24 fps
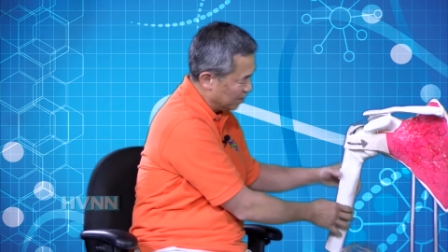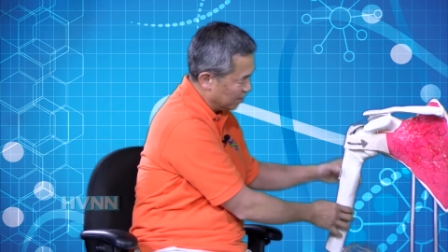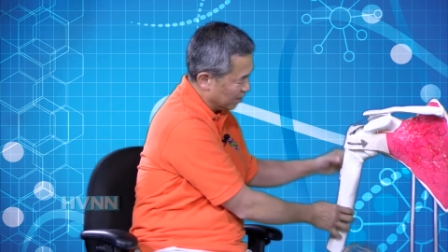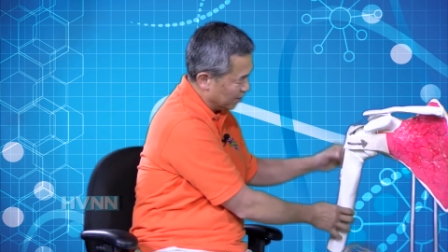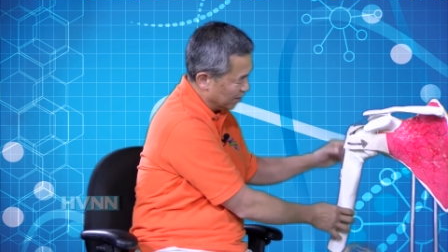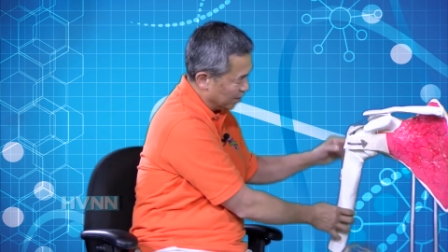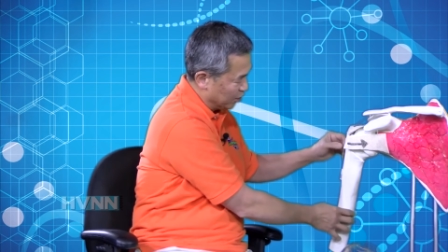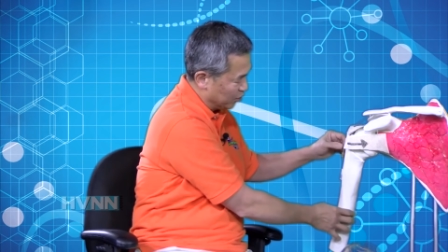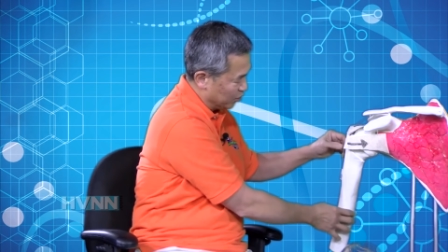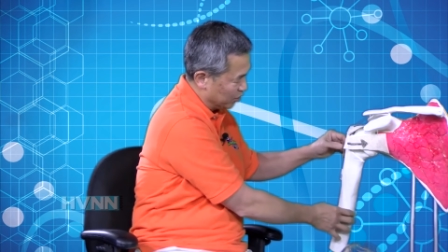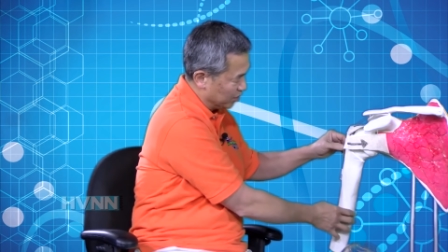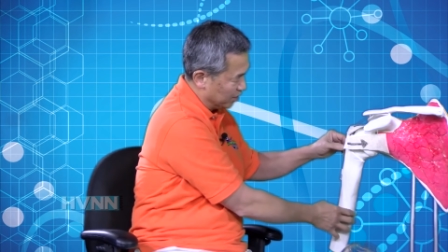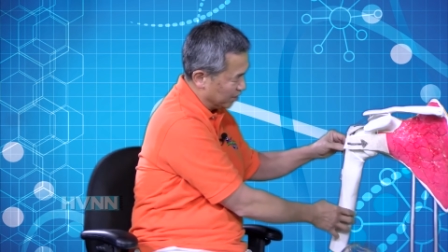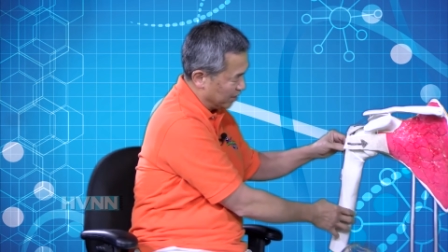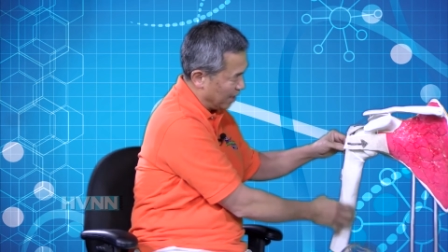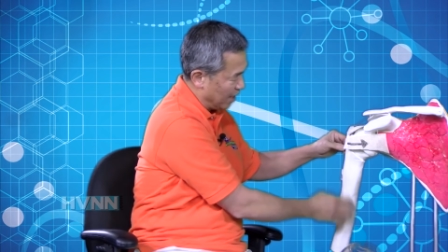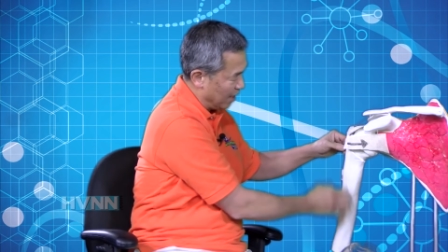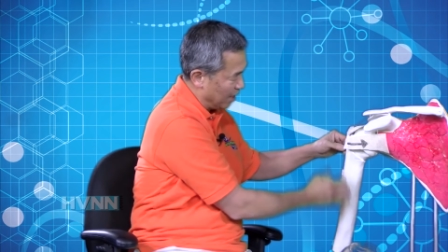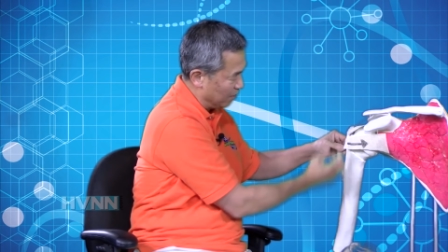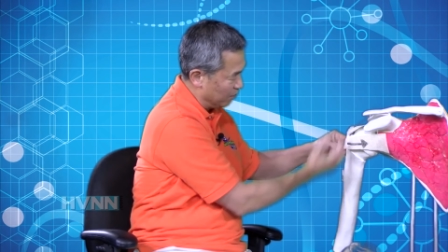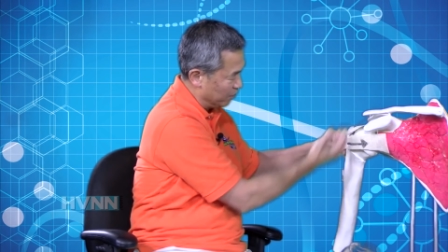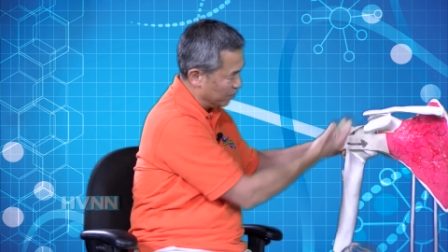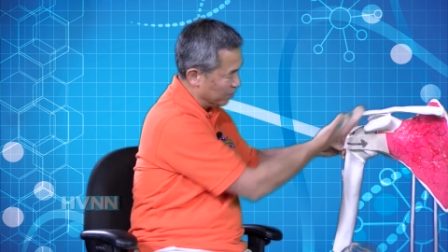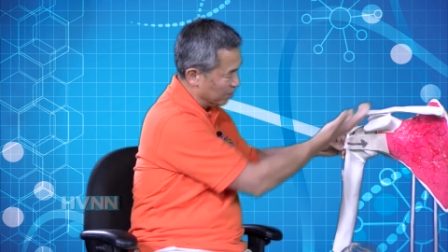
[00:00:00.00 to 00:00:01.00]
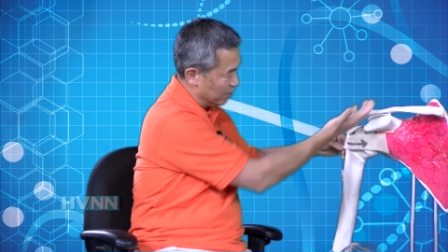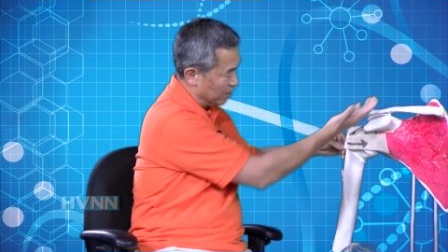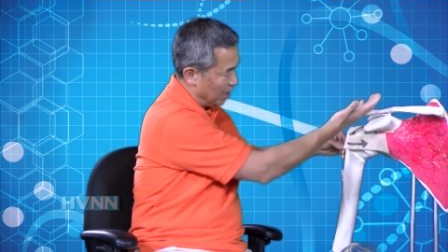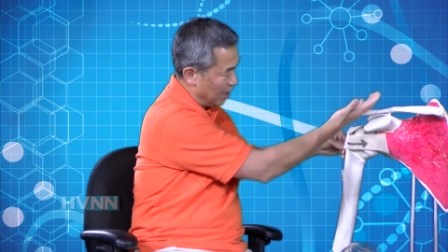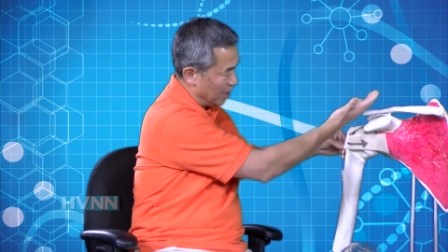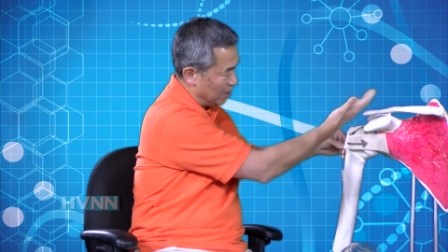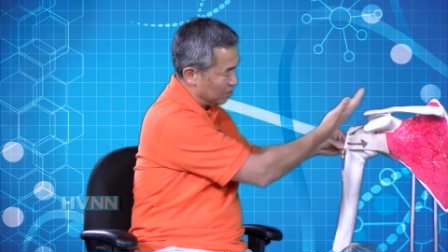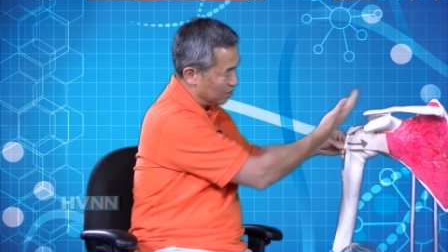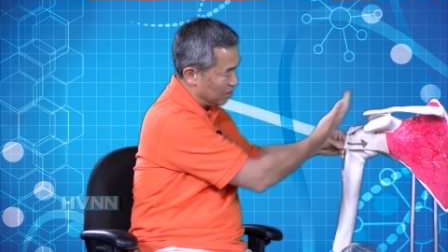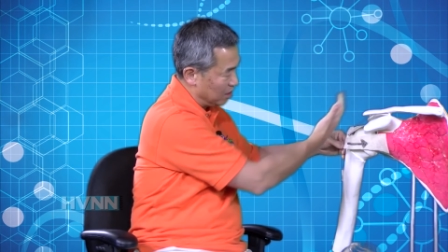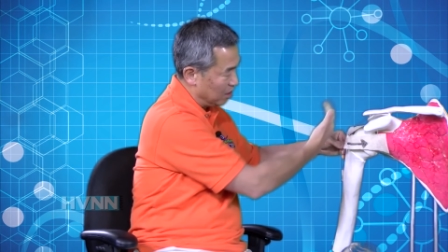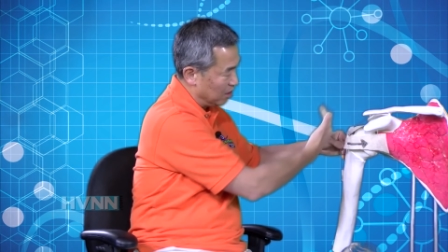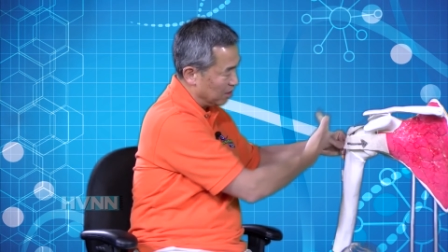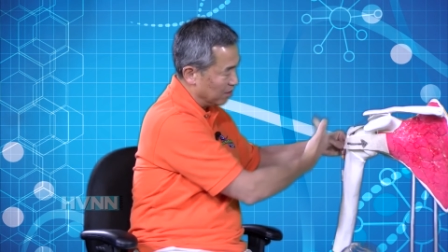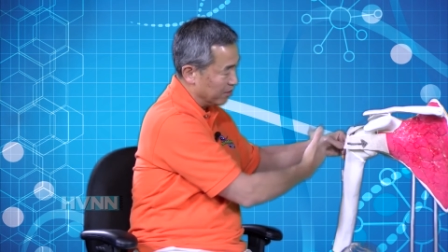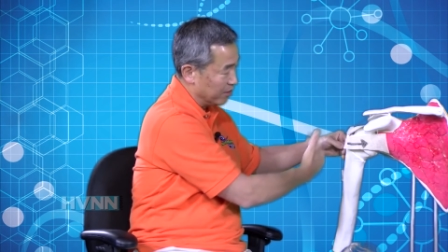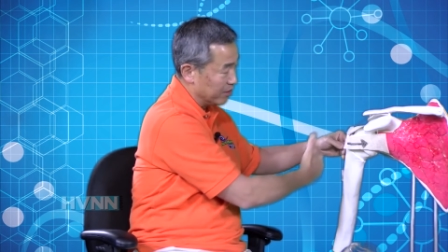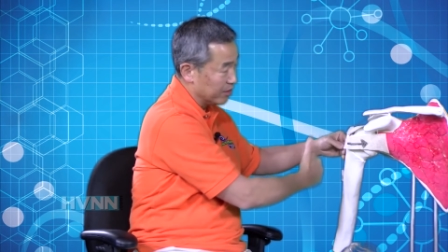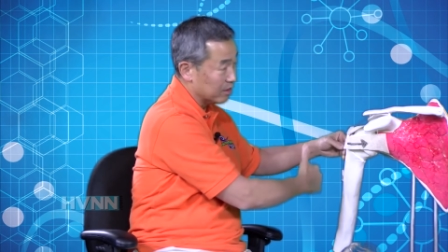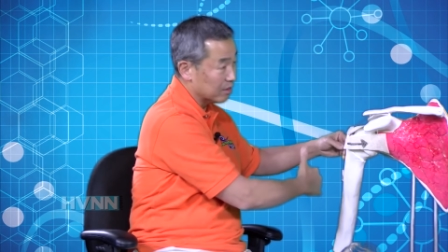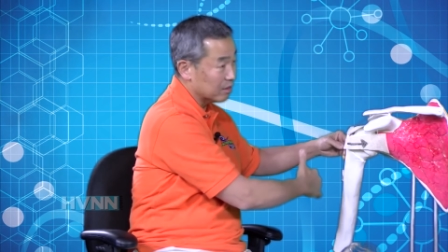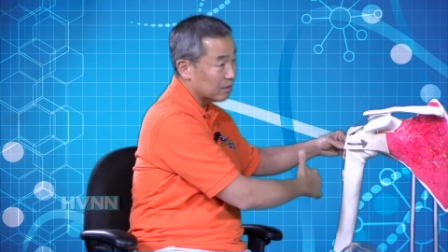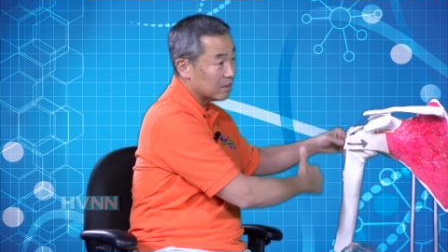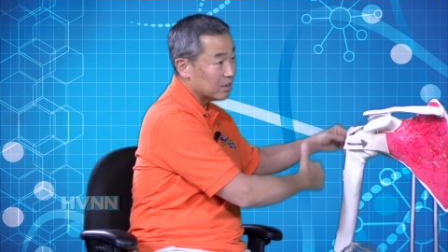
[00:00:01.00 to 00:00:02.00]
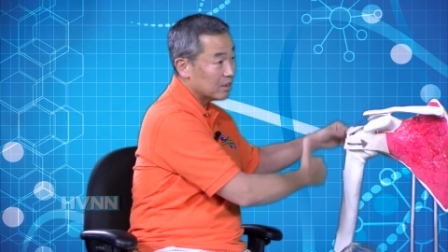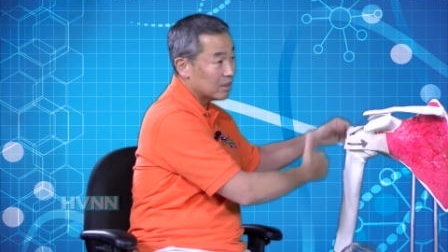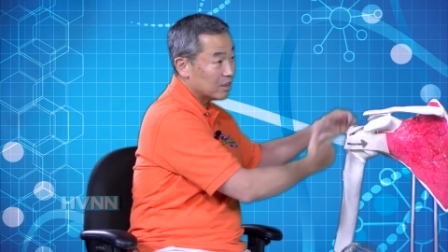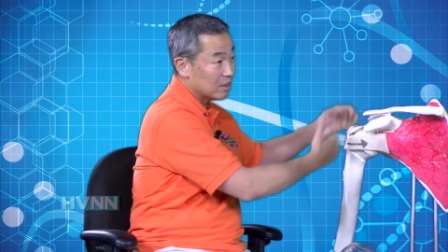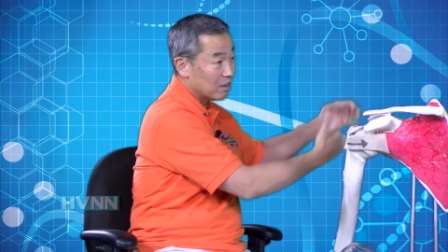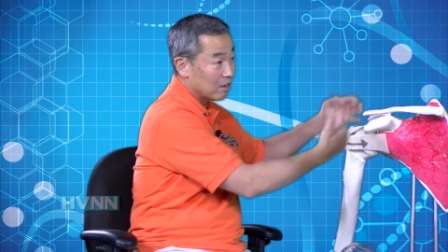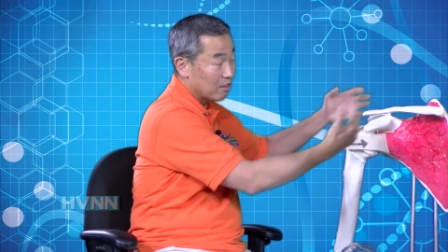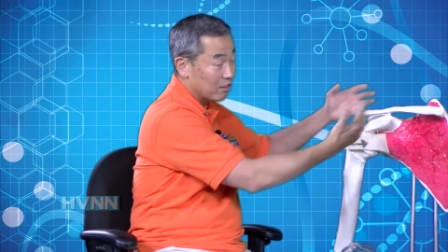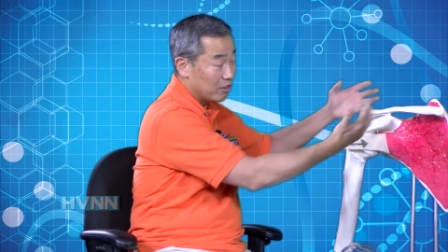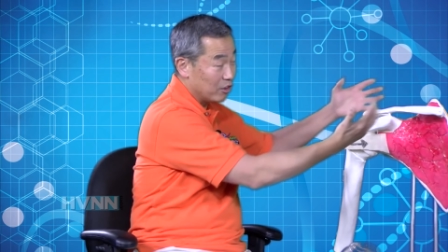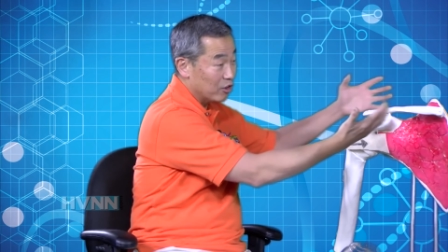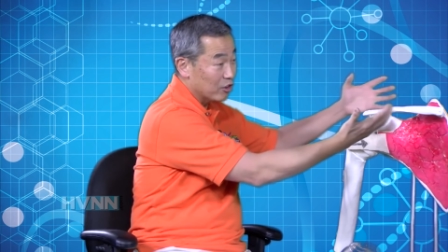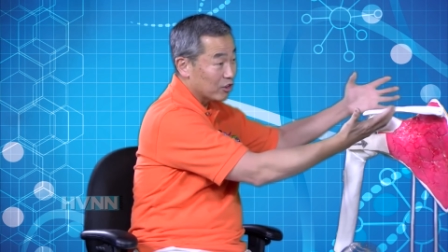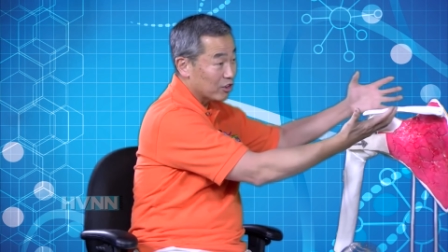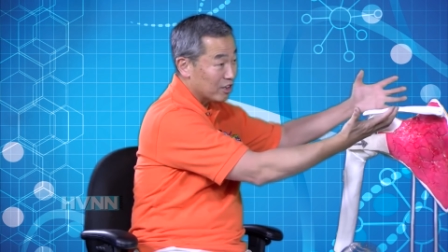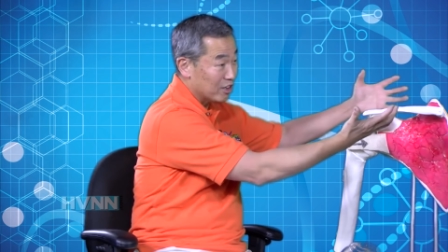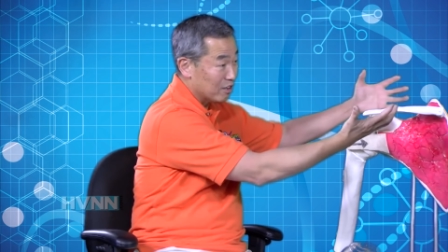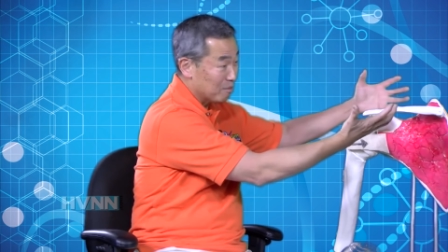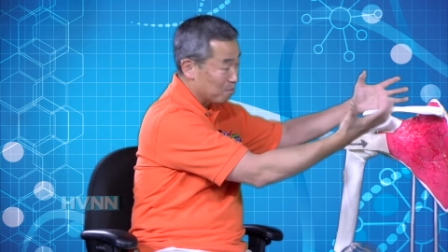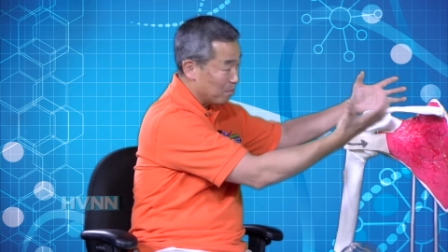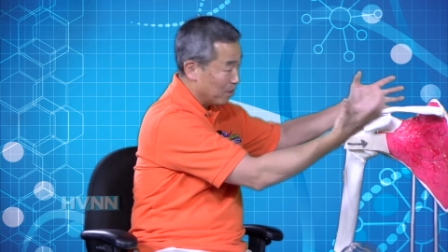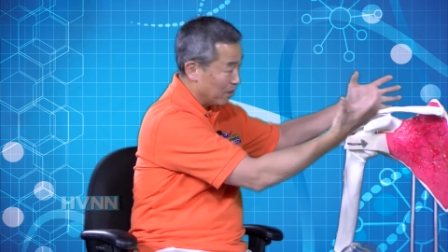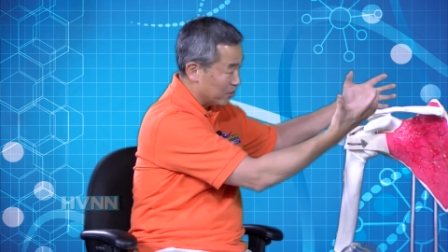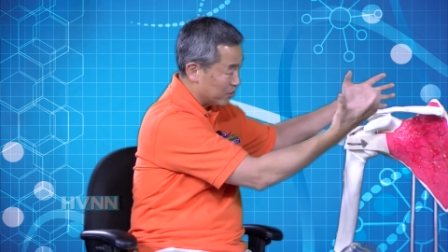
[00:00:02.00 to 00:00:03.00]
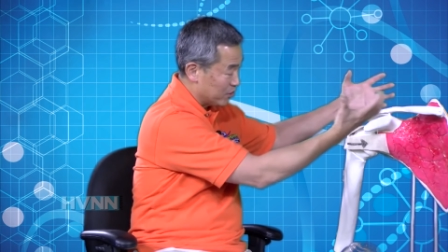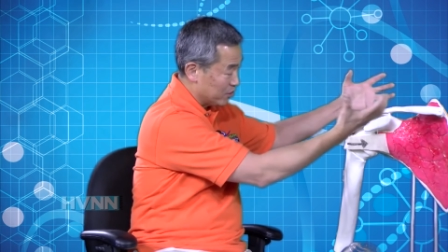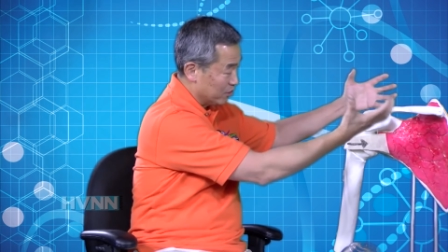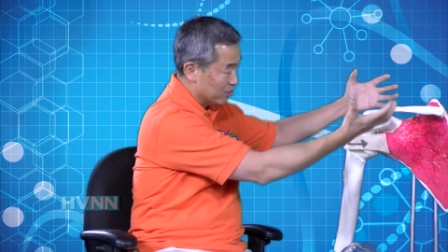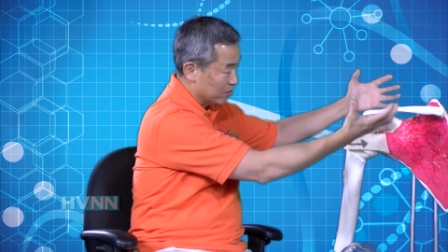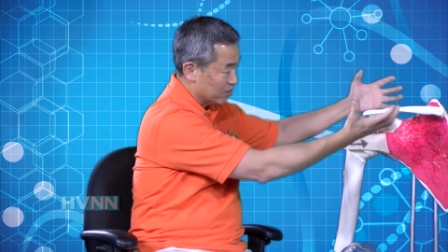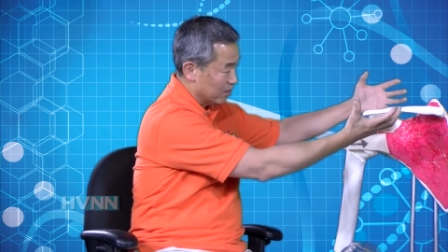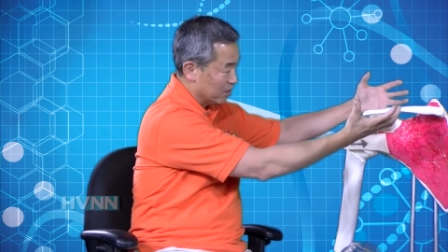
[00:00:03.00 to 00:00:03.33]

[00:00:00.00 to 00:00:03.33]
then you can have the other 13 muscles,